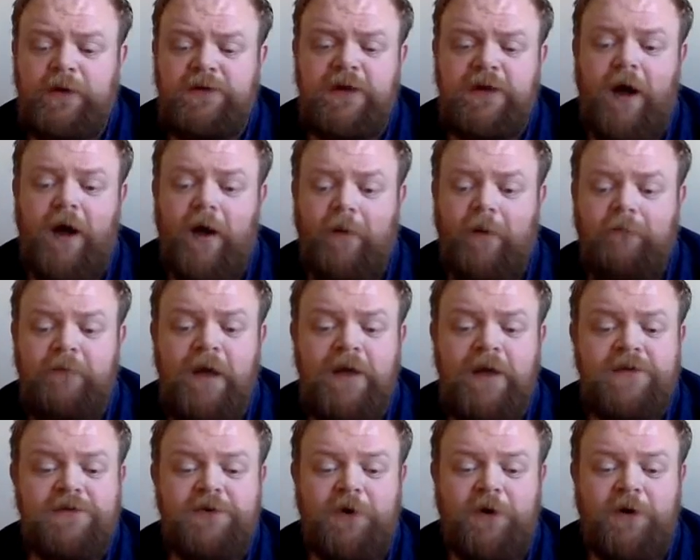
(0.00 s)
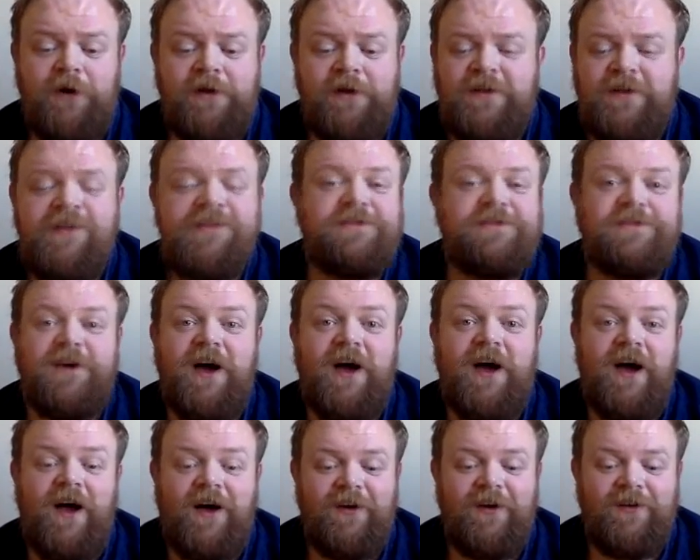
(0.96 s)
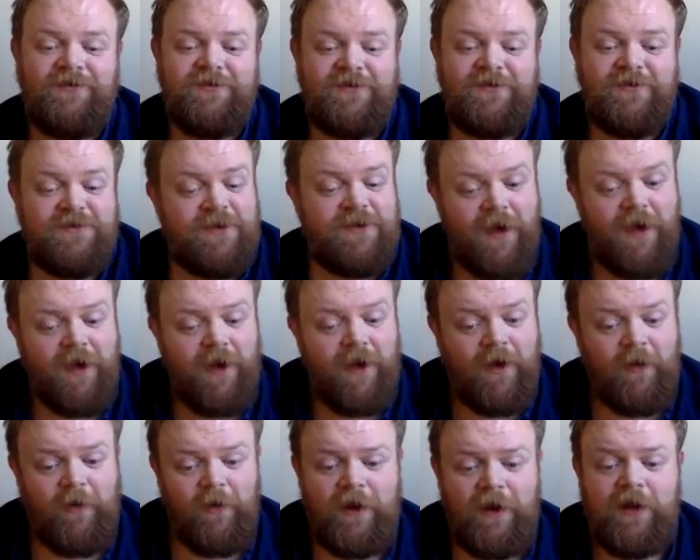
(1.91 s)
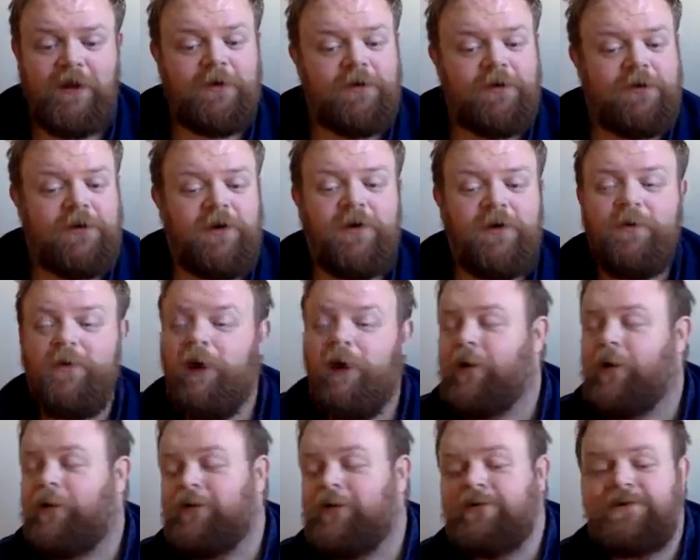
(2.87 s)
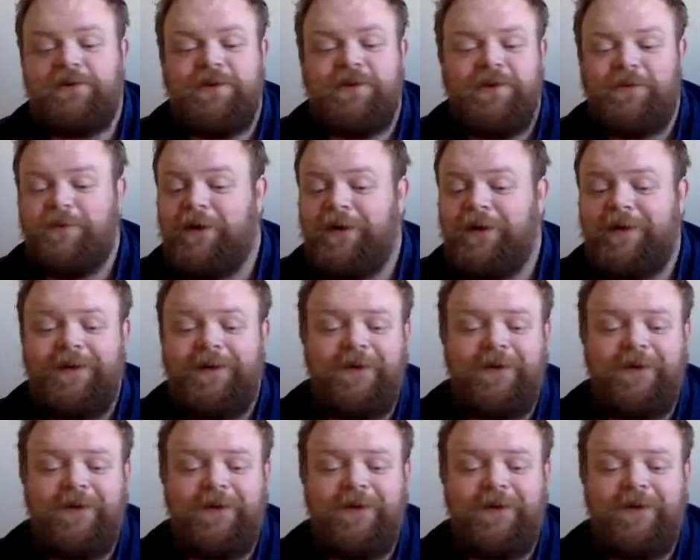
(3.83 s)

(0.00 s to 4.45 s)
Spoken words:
but come and join the dance. Will you, won't you